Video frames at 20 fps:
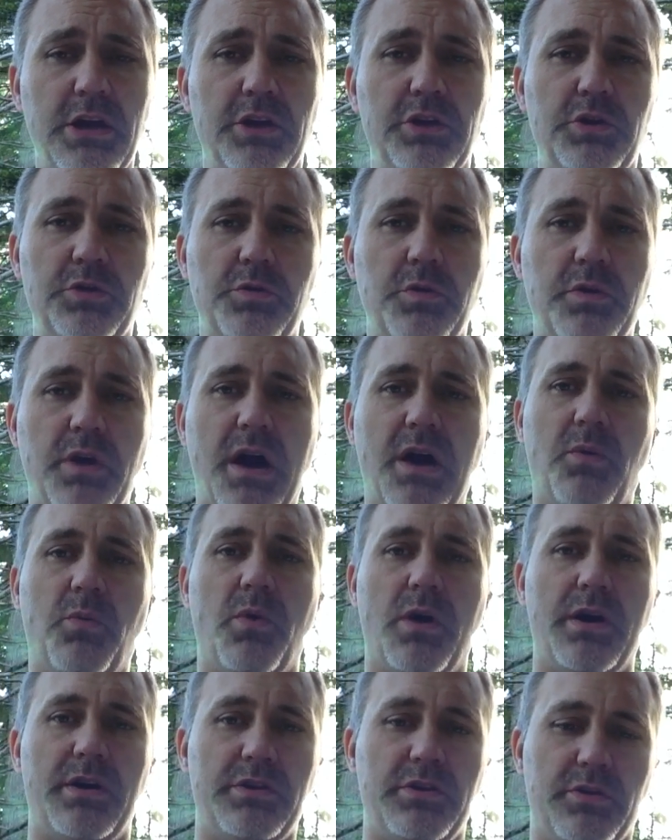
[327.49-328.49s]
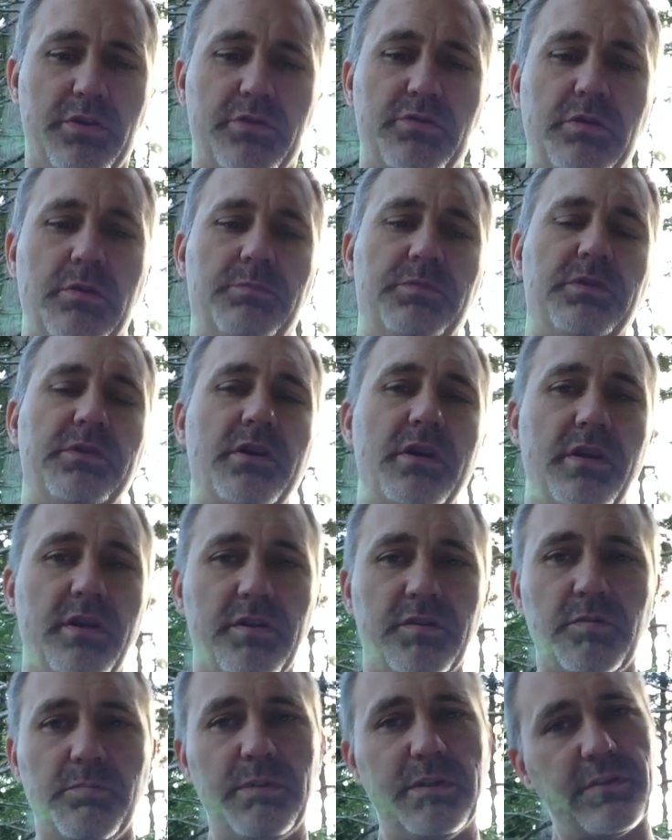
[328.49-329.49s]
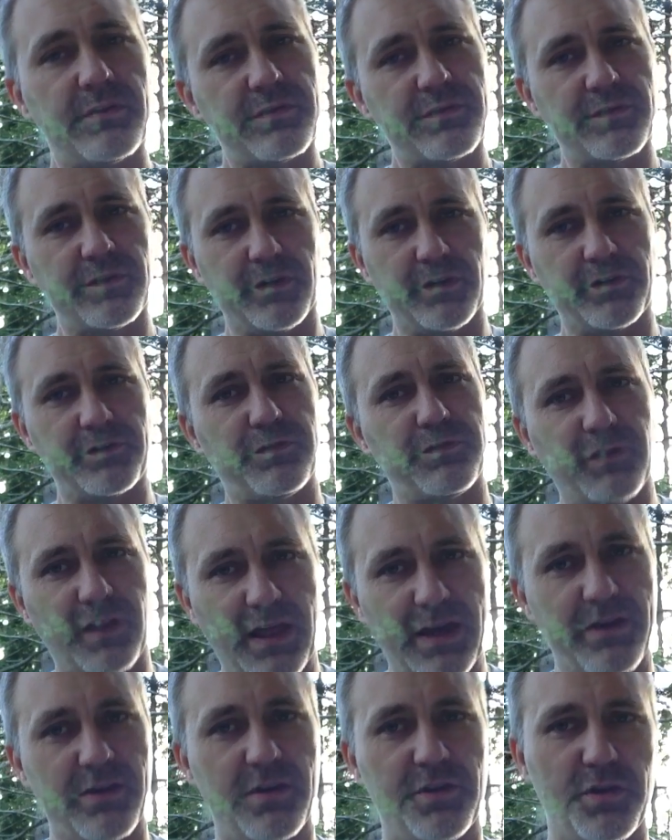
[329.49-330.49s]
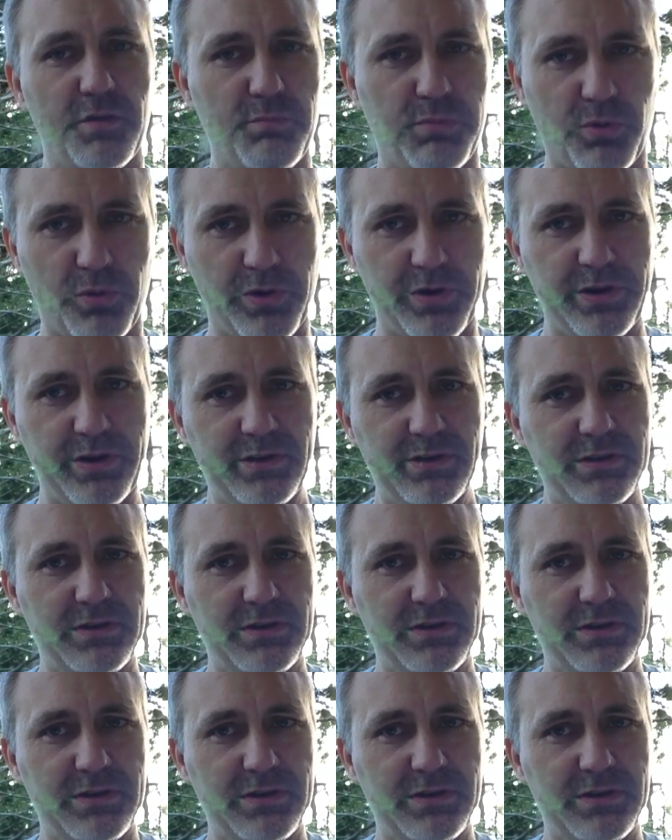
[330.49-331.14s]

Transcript: You do not want your Crimson Hunter to be the first flyer on the board.